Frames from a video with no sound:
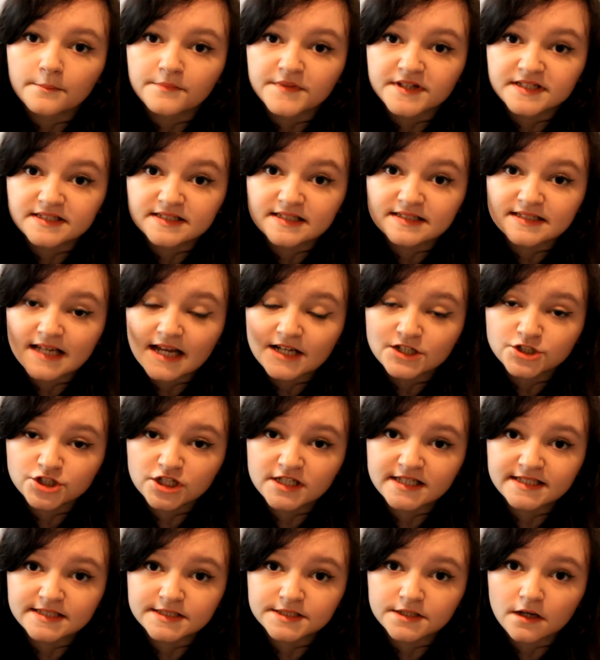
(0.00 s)
This is
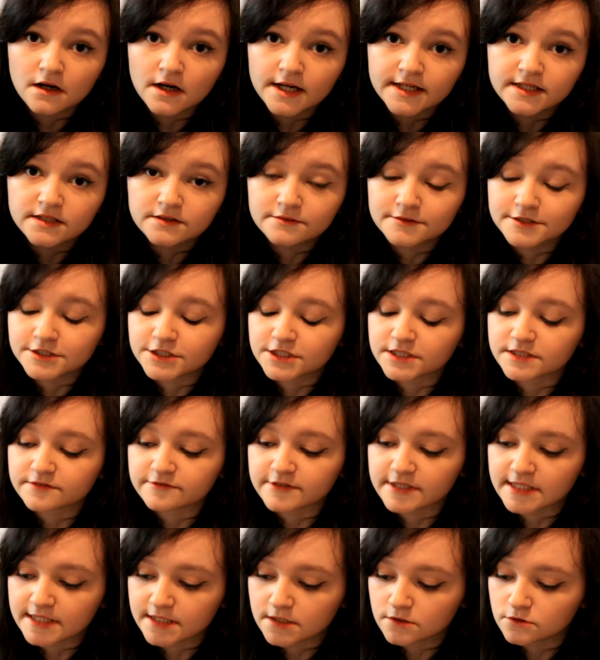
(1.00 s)
actually signed, which is
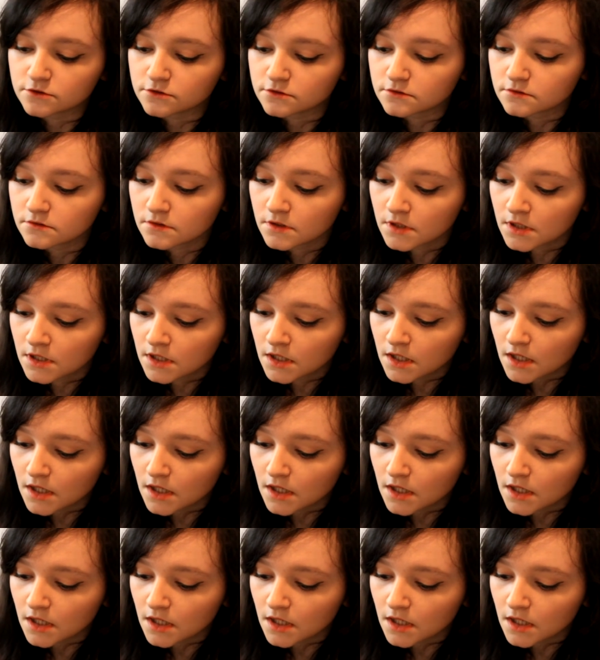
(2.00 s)
really cool.